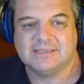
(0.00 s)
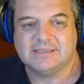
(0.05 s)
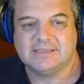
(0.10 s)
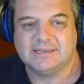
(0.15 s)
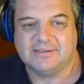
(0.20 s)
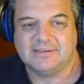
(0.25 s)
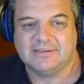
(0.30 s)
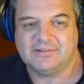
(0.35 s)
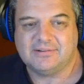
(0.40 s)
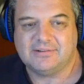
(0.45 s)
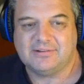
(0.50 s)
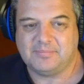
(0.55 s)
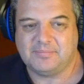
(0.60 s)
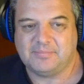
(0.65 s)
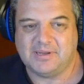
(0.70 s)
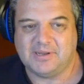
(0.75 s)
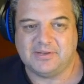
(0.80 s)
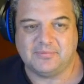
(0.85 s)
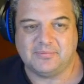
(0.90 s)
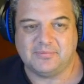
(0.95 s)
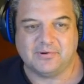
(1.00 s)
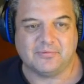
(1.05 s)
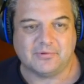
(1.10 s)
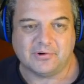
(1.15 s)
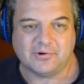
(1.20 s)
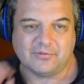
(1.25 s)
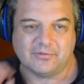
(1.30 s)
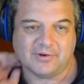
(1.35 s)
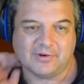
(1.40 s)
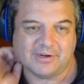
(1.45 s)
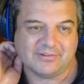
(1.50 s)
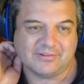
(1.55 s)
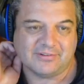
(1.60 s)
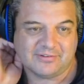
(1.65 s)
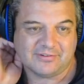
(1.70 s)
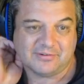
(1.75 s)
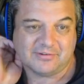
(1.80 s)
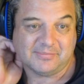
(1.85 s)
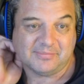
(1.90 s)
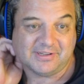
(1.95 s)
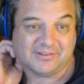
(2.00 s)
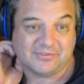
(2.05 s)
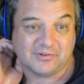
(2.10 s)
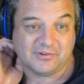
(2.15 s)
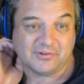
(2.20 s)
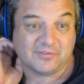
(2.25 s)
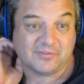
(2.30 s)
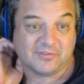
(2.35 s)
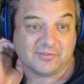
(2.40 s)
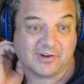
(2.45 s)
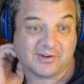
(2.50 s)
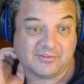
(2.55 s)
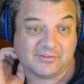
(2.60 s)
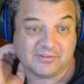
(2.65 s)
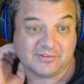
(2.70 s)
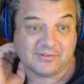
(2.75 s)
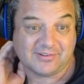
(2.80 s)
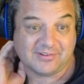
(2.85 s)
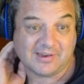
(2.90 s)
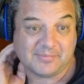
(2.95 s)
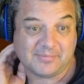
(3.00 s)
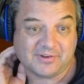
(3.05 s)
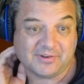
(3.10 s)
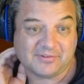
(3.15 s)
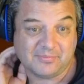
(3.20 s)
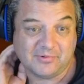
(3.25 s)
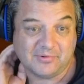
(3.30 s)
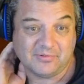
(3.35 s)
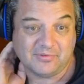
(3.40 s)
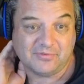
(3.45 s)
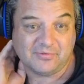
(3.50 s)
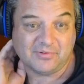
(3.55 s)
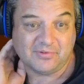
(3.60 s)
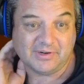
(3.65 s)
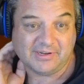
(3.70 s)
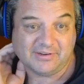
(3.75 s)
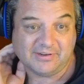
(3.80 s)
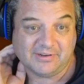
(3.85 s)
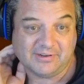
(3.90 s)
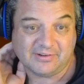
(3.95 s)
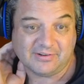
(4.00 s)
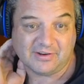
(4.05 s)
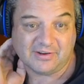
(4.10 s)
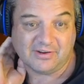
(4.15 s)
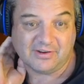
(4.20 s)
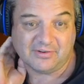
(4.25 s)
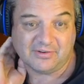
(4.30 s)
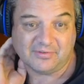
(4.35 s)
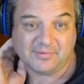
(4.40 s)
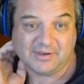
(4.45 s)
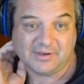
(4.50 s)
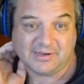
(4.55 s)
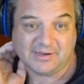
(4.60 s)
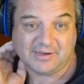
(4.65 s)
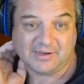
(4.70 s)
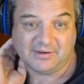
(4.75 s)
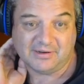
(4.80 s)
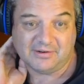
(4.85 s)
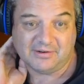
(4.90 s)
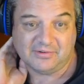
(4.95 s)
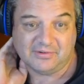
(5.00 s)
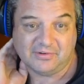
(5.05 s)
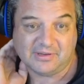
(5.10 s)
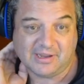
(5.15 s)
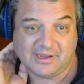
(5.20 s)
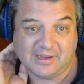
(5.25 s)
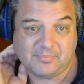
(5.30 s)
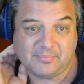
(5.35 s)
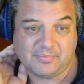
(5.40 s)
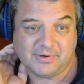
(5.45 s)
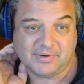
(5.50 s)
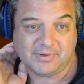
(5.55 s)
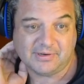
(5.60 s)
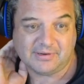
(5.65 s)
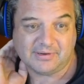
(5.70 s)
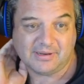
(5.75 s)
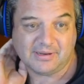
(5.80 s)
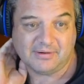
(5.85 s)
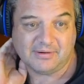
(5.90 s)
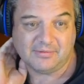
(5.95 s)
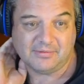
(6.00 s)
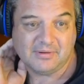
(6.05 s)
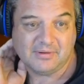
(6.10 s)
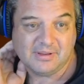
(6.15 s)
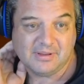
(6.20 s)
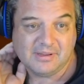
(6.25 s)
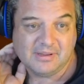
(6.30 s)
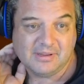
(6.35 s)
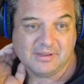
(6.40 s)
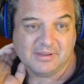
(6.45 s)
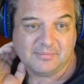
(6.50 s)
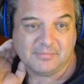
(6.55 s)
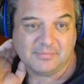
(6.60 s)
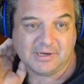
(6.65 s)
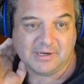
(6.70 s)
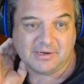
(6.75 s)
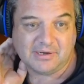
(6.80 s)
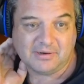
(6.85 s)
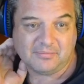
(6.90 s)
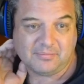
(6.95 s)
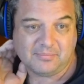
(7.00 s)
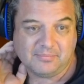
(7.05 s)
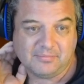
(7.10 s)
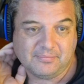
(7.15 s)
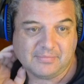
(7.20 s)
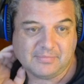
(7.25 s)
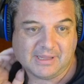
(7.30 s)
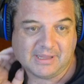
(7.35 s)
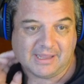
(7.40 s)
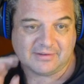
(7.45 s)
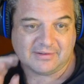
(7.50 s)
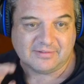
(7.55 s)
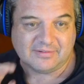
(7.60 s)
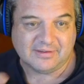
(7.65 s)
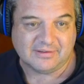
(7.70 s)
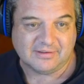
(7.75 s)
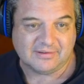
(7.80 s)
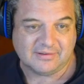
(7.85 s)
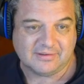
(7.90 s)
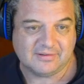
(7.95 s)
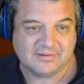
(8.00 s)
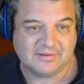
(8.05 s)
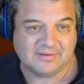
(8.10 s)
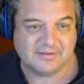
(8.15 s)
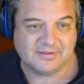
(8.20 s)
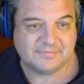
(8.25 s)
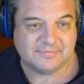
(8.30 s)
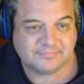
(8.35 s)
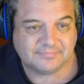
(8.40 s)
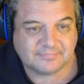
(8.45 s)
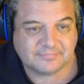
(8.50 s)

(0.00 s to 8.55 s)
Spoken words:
And it explains what the Royal Rota System is. Royal Rota was established more than 40 years ago as a way of getting UK print and media access